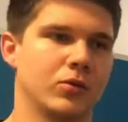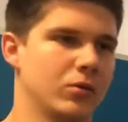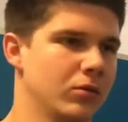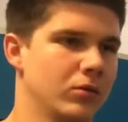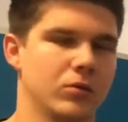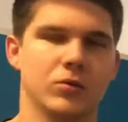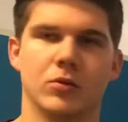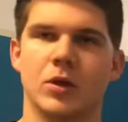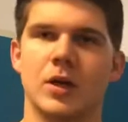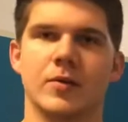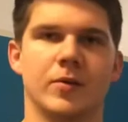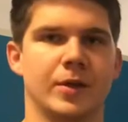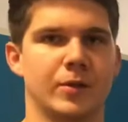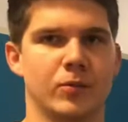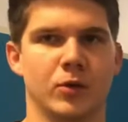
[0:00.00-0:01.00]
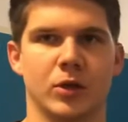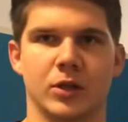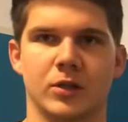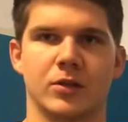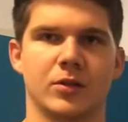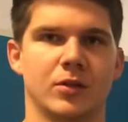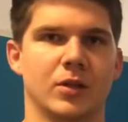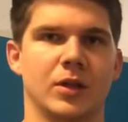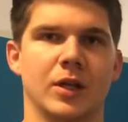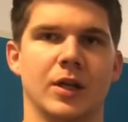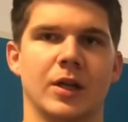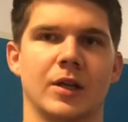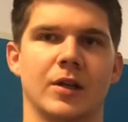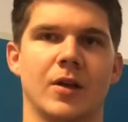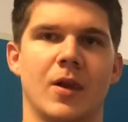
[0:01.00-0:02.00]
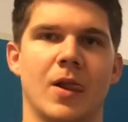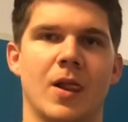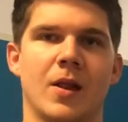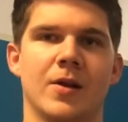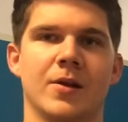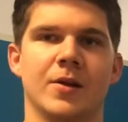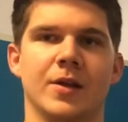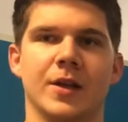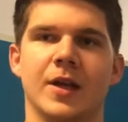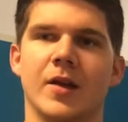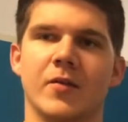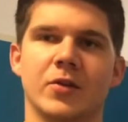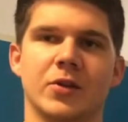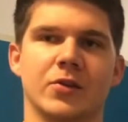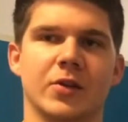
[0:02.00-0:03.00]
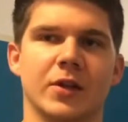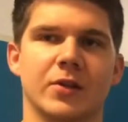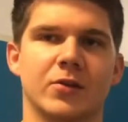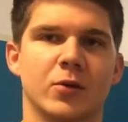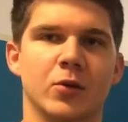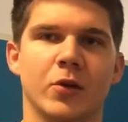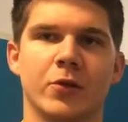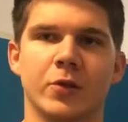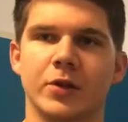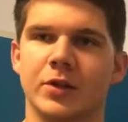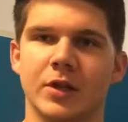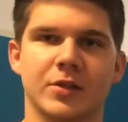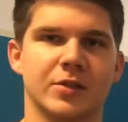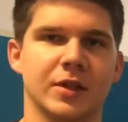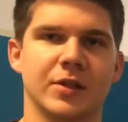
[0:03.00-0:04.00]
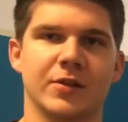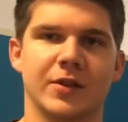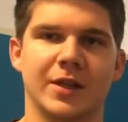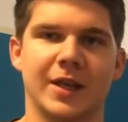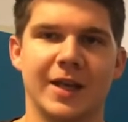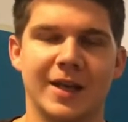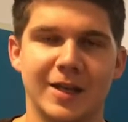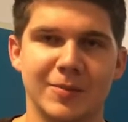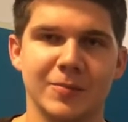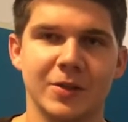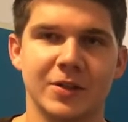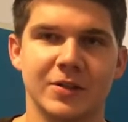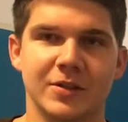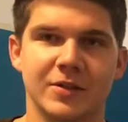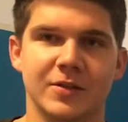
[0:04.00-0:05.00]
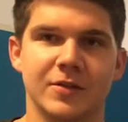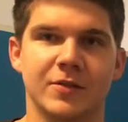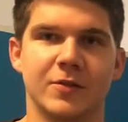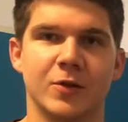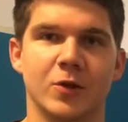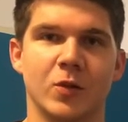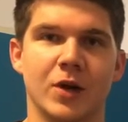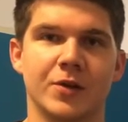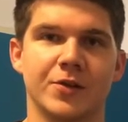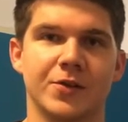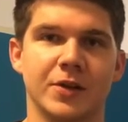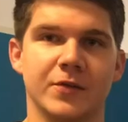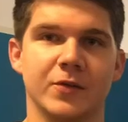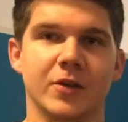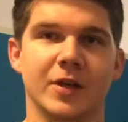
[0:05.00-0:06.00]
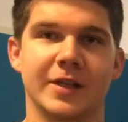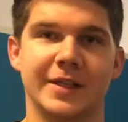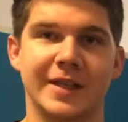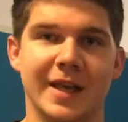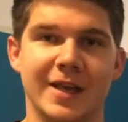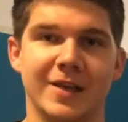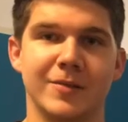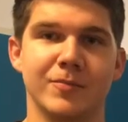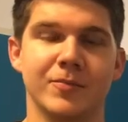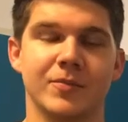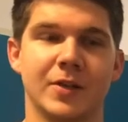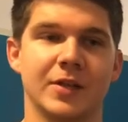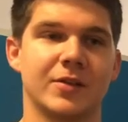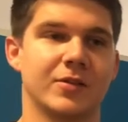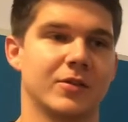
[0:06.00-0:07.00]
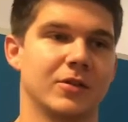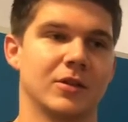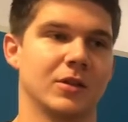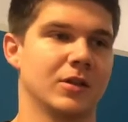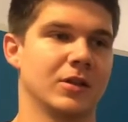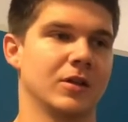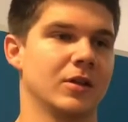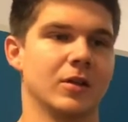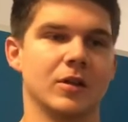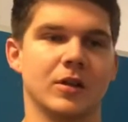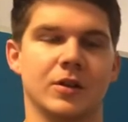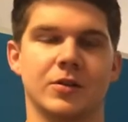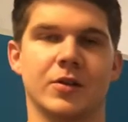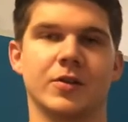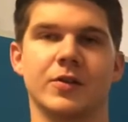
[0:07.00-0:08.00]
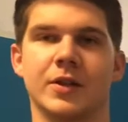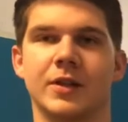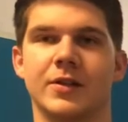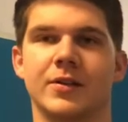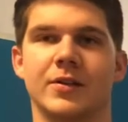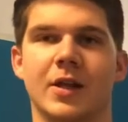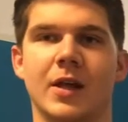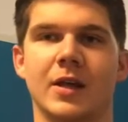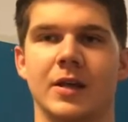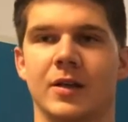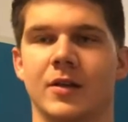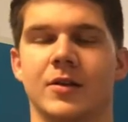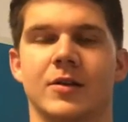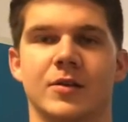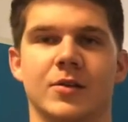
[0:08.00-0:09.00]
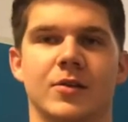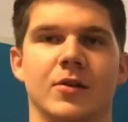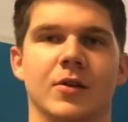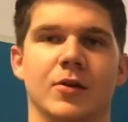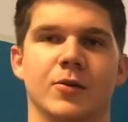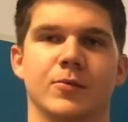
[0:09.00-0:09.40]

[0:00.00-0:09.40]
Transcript: wherever he wants. And he averages like 2 to 3 touchdowns a game for a wide receiver a game. That's just insane. So